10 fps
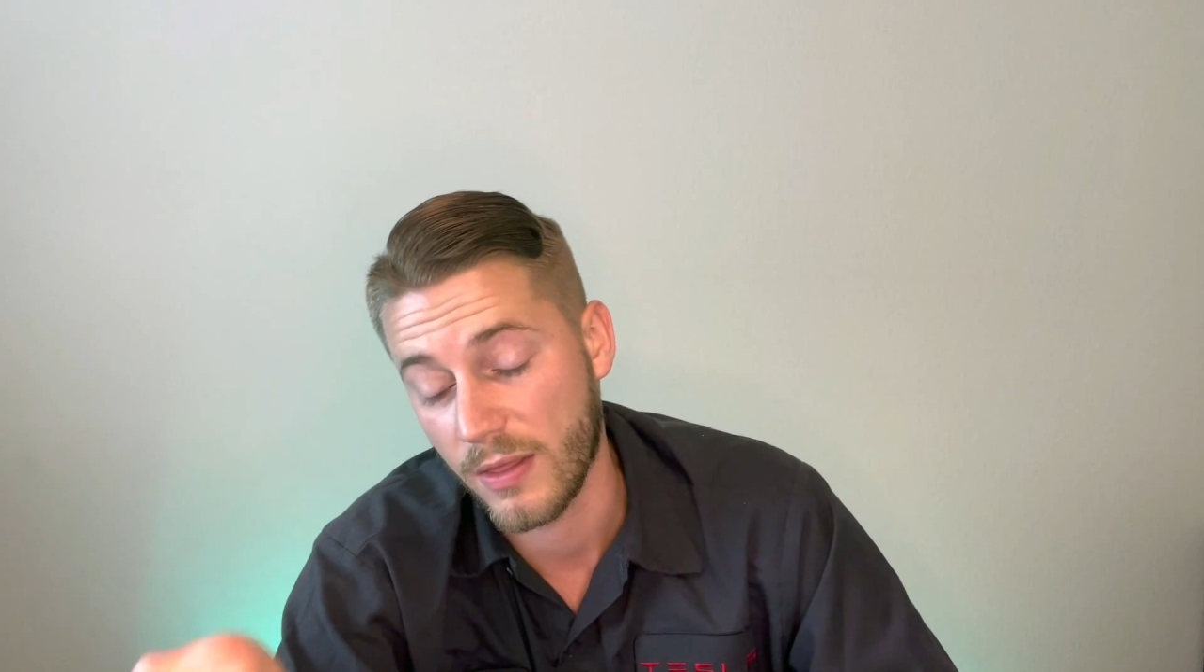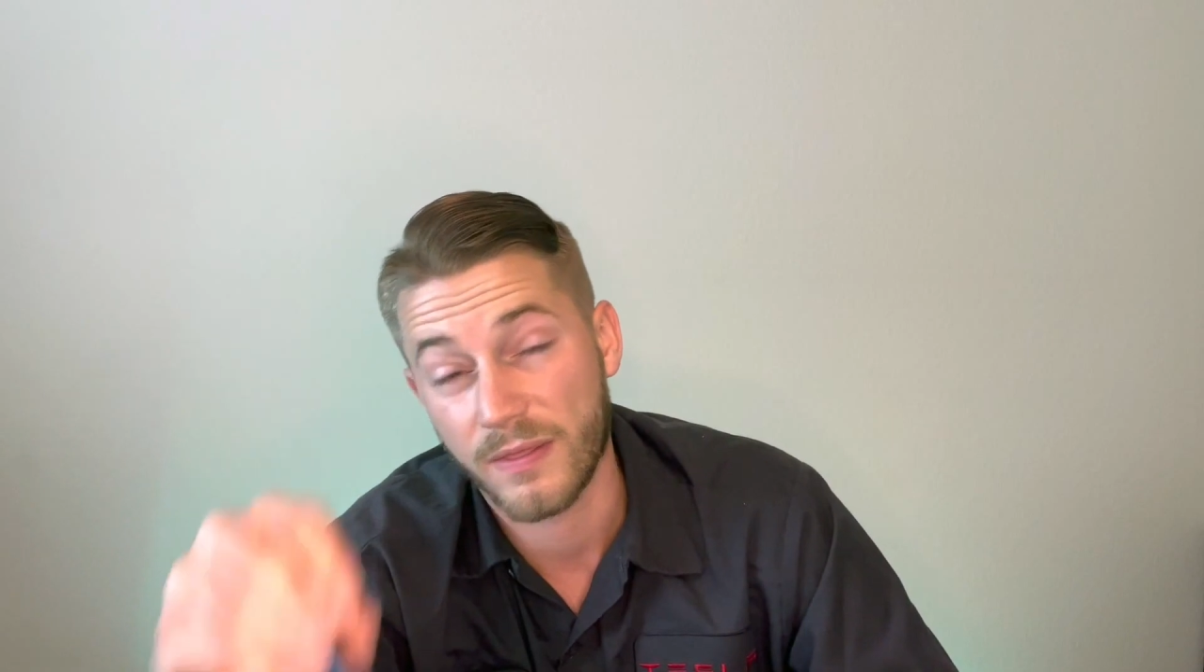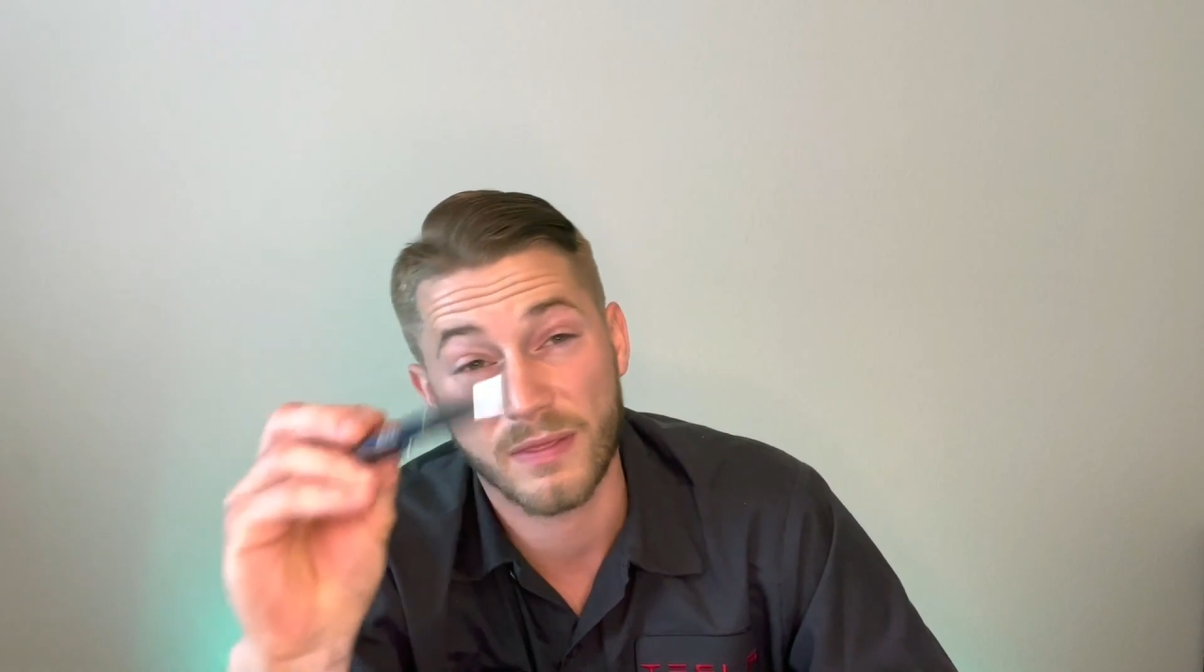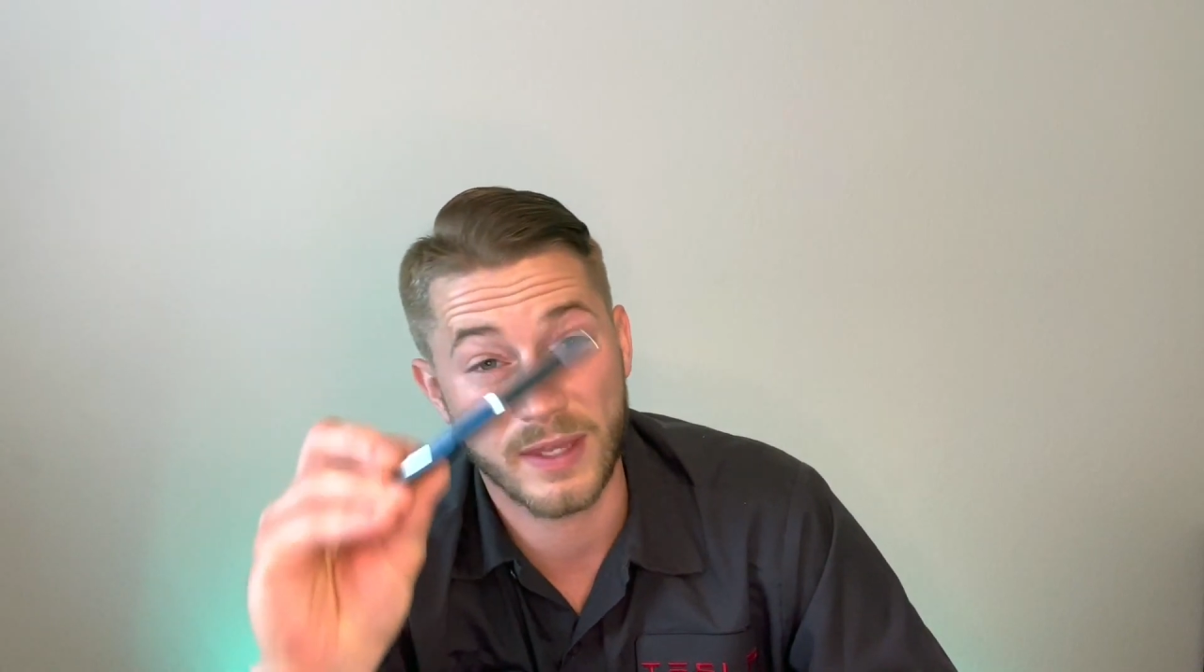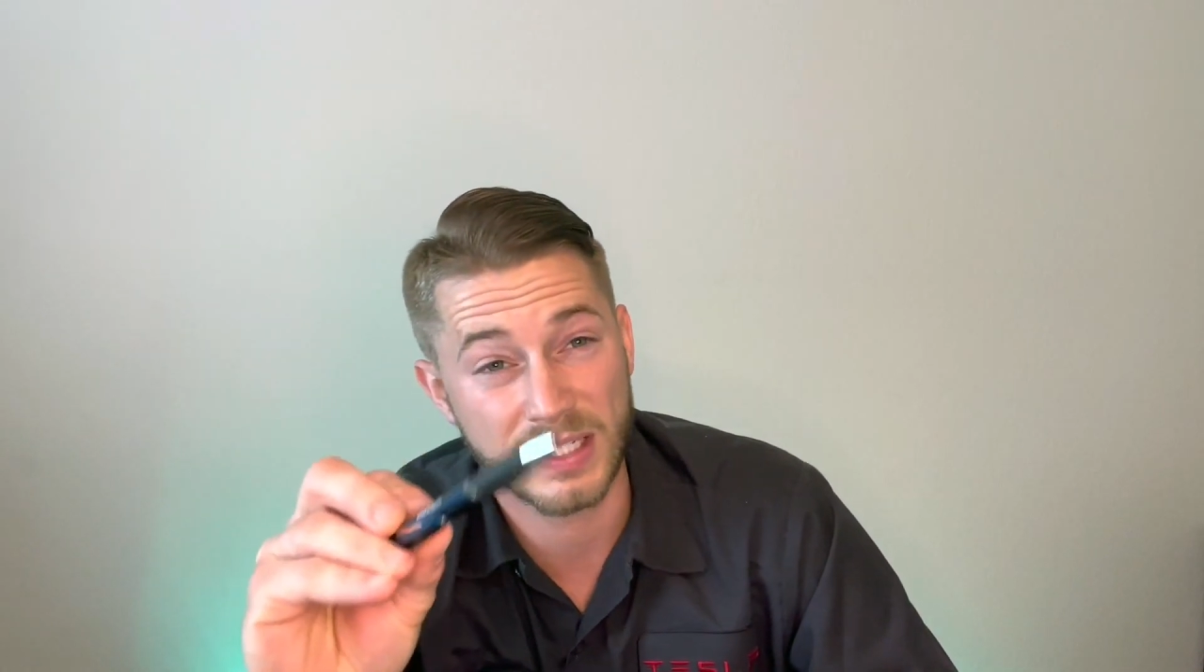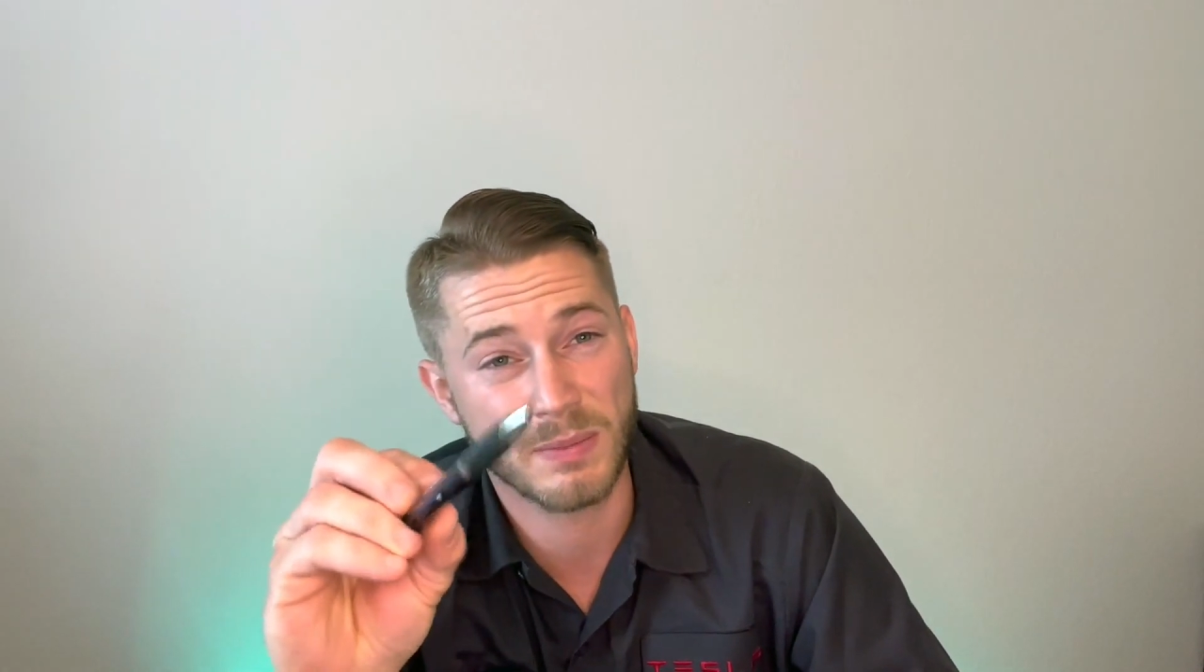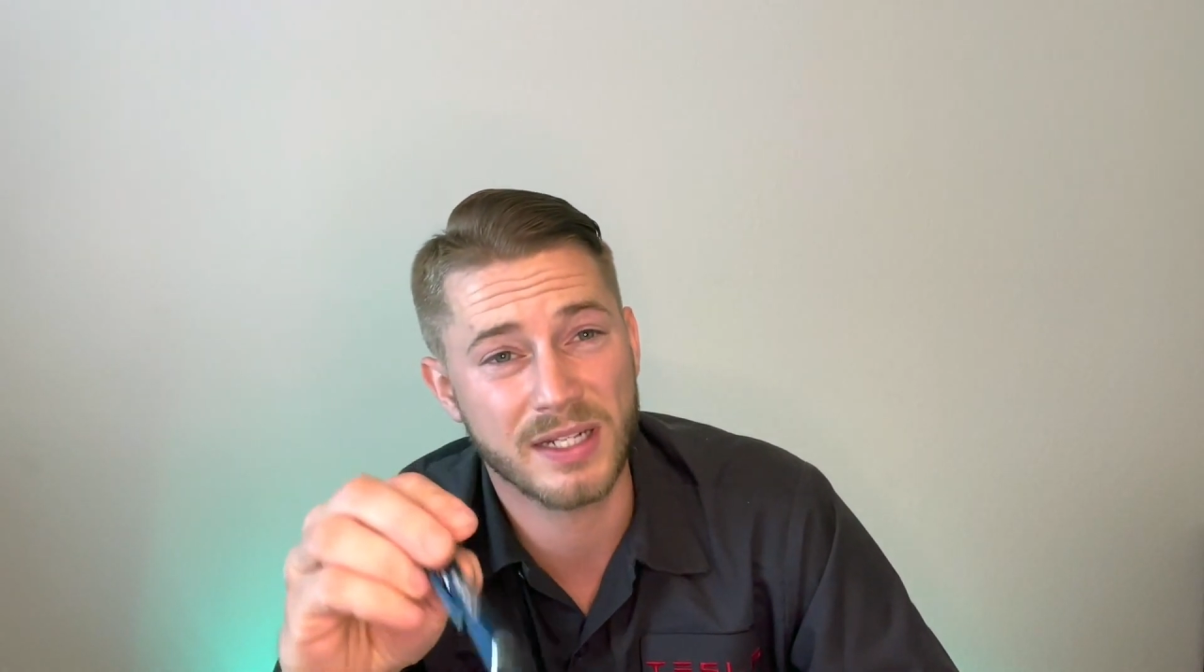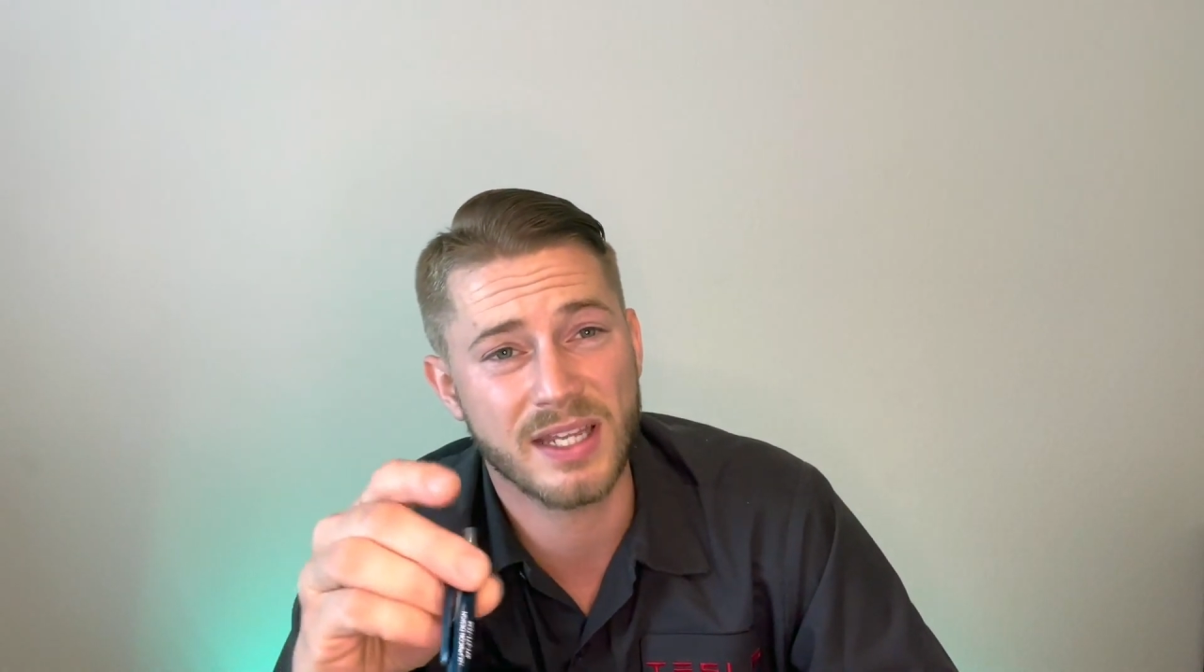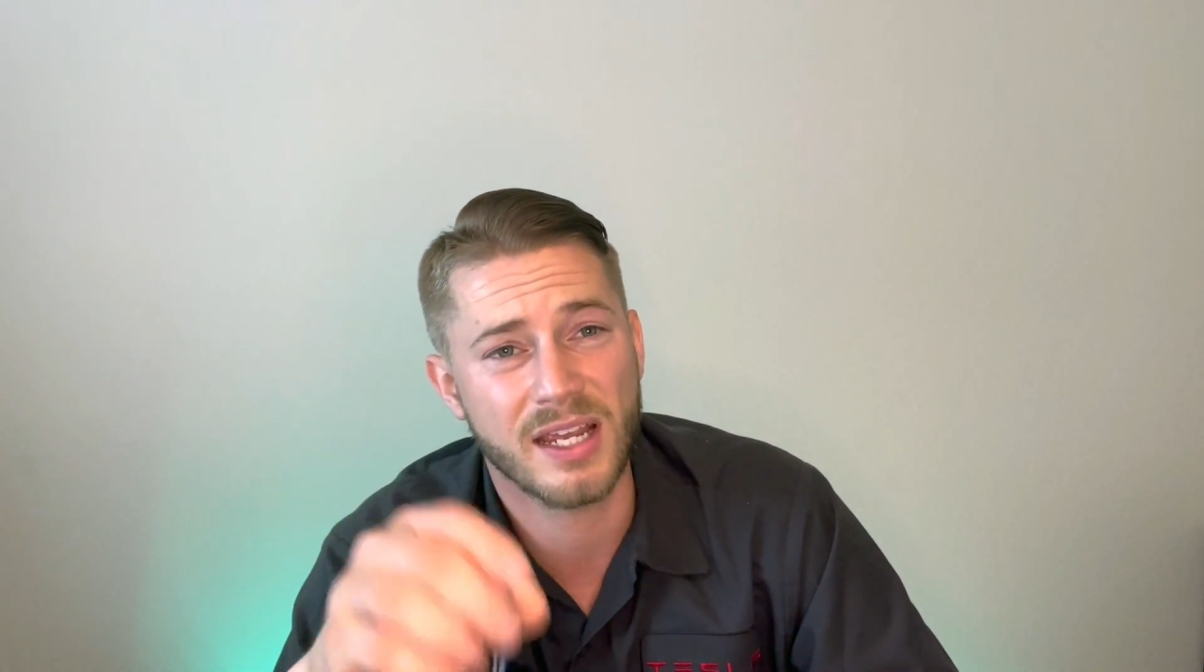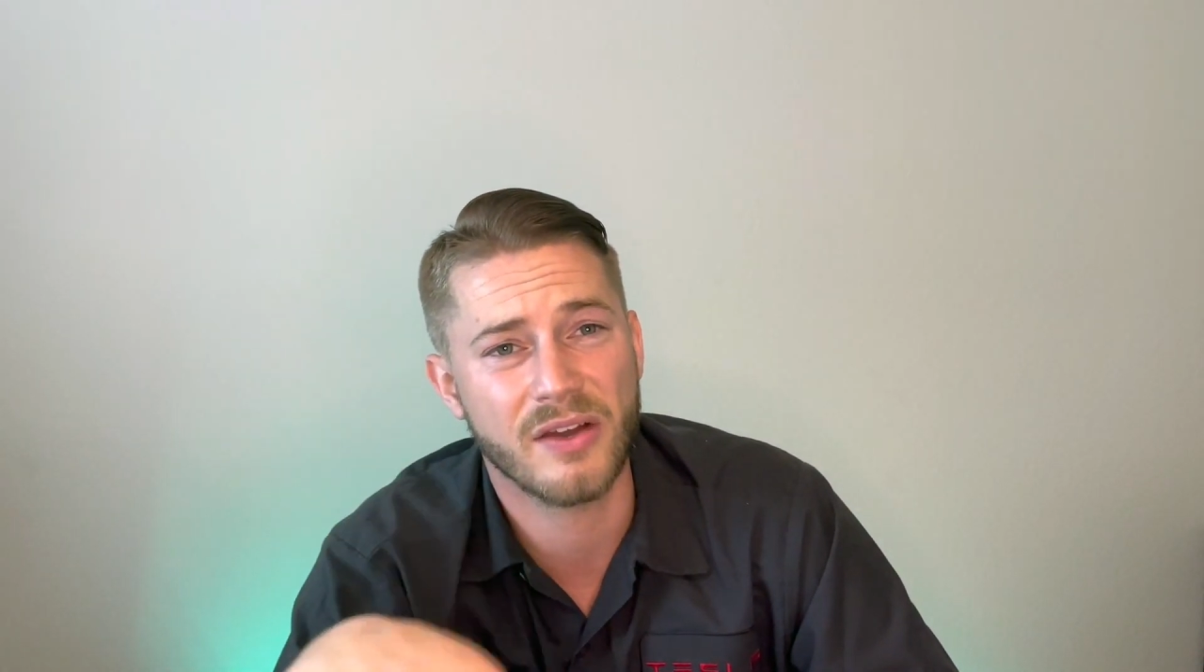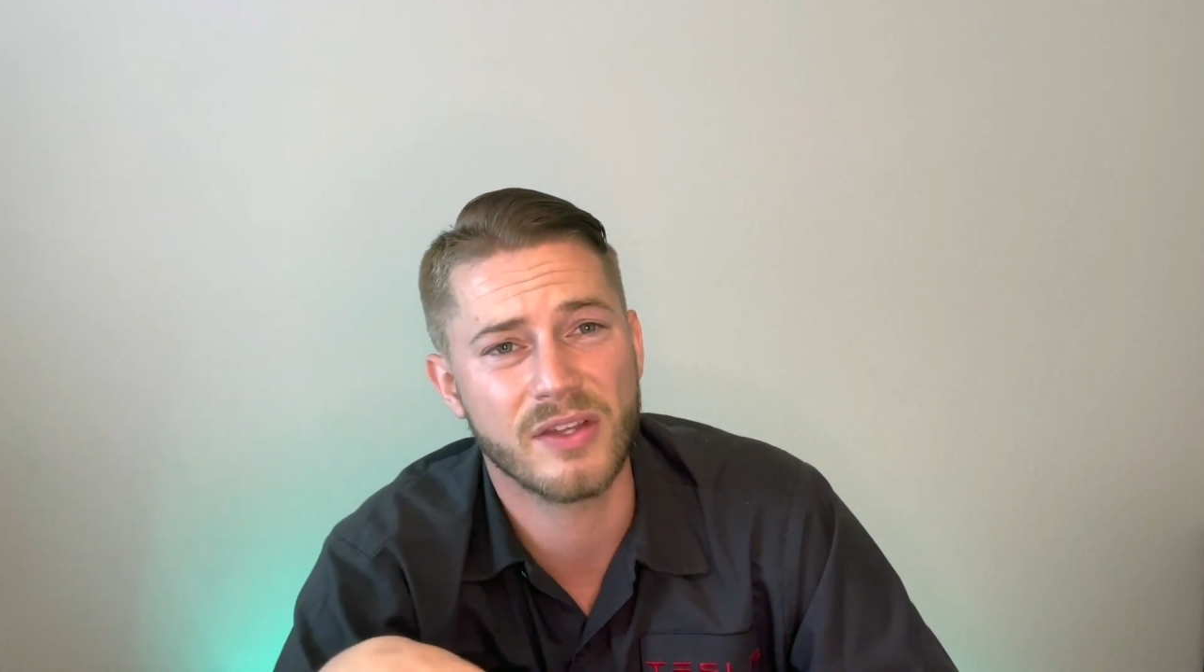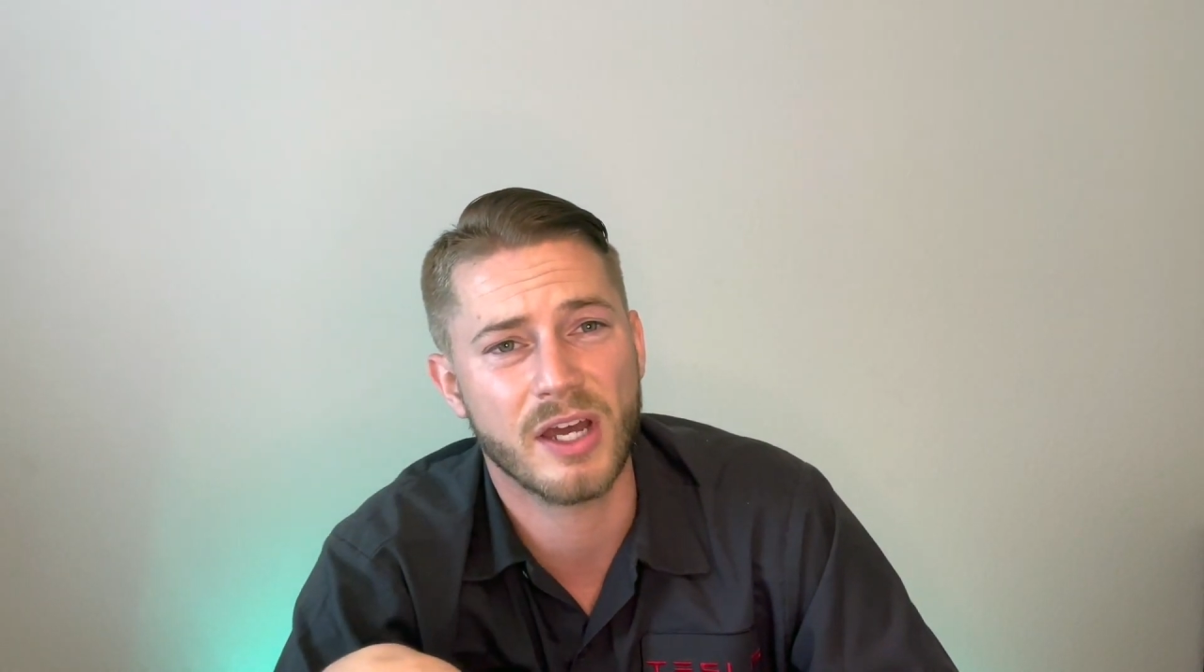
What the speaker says: that's my take on the